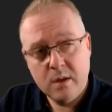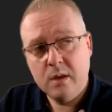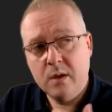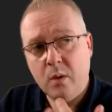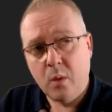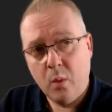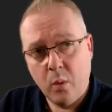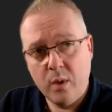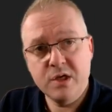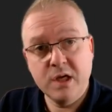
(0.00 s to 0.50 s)

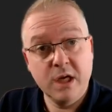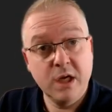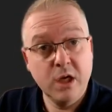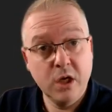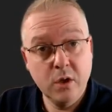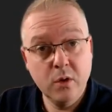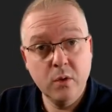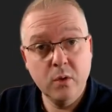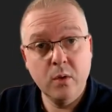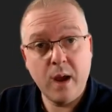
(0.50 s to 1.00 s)
wishing
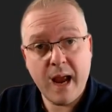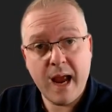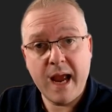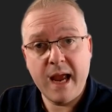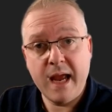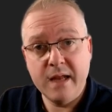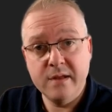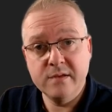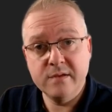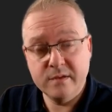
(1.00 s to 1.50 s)
you
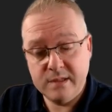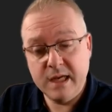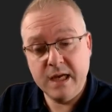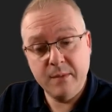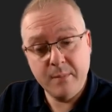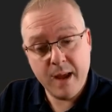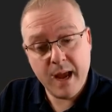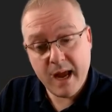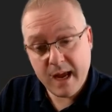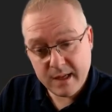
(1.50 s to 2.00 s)
and the team
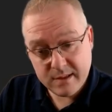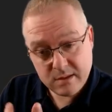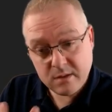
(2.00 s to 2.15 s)
at